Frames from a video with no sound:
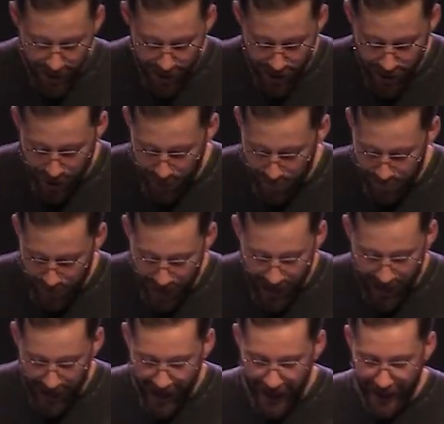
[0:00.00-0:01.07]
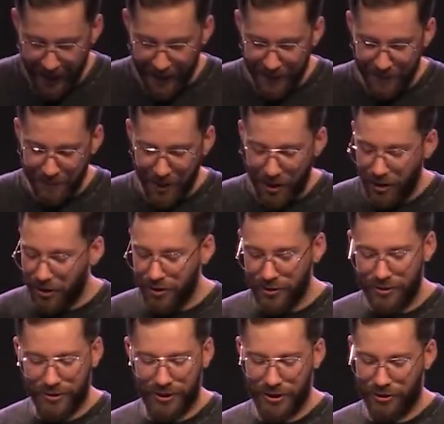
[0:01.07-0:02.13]
Um, and, and
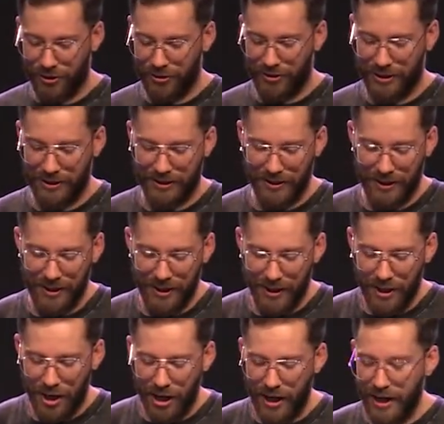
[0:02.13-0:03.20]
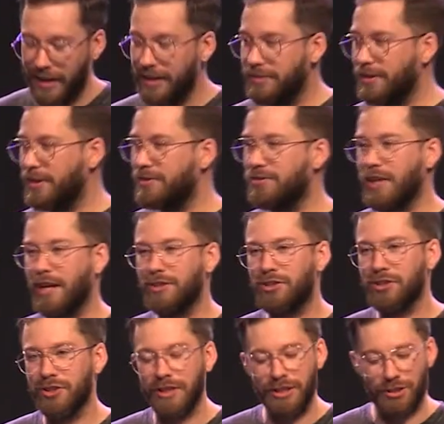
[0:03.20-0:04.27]
hurdles is interesting. All right, it is
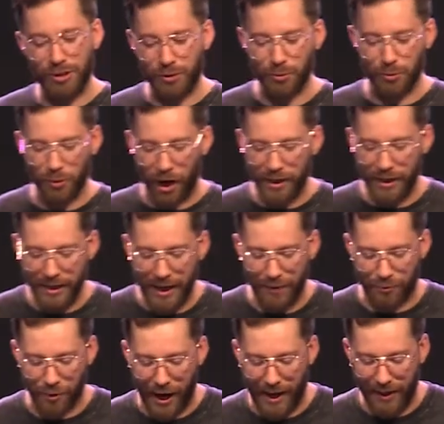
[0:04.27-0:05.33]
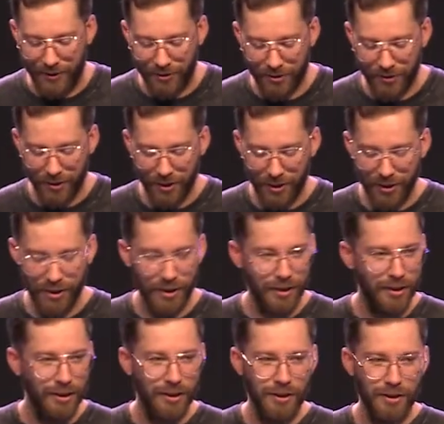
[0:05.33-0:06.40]
essentially just running a race
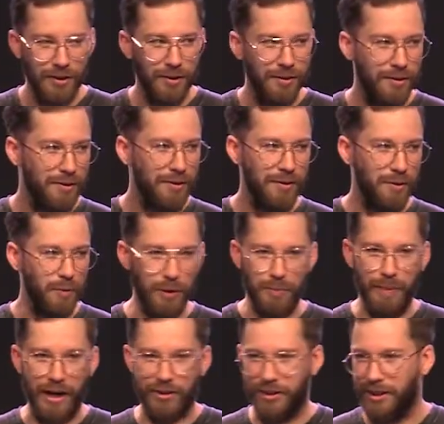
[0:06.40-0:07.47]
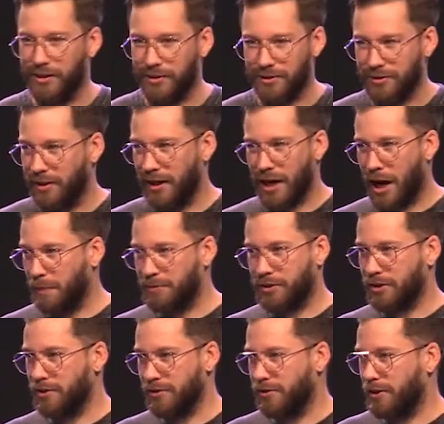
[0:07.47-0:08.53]
with barriers and
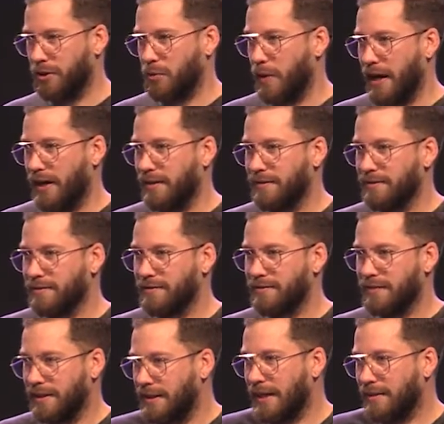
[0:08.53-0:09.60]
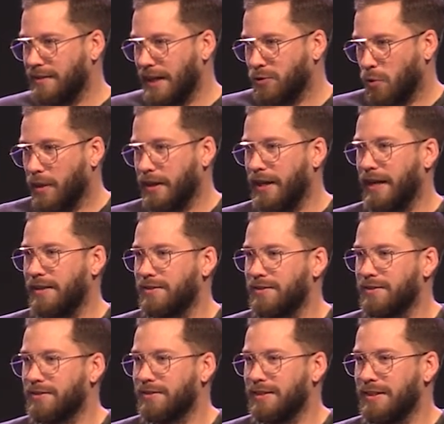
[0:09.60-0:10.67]
obstacles in your way. Like that, that's what it
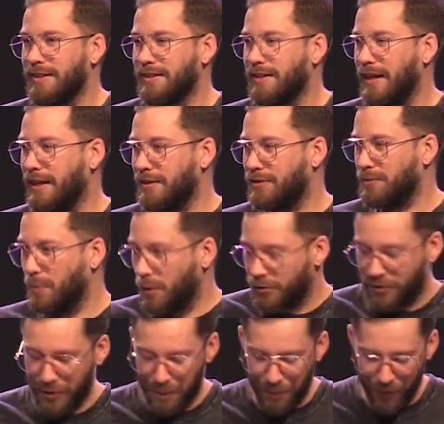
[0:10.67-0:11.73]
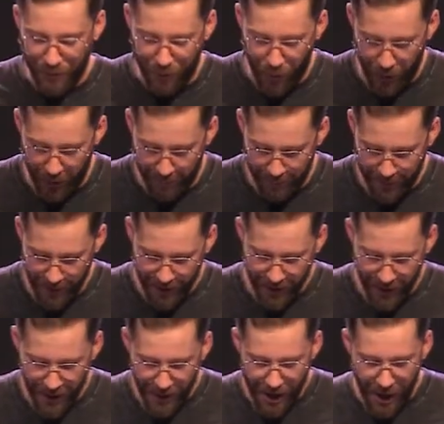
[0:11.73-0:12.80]
is in its most simple form.
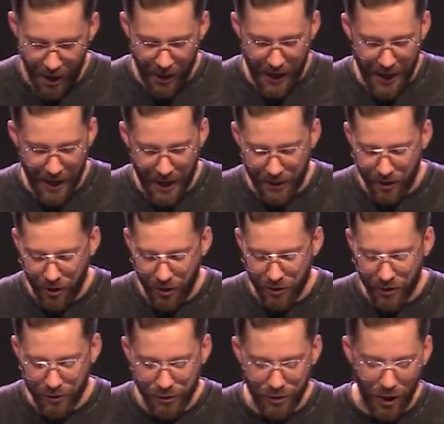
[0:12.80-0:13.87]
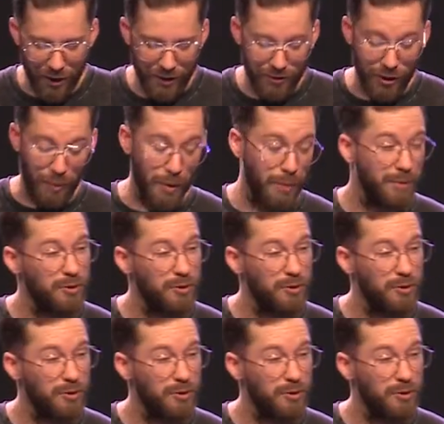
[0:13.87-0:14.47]
All right, and, and hurdles started somewhere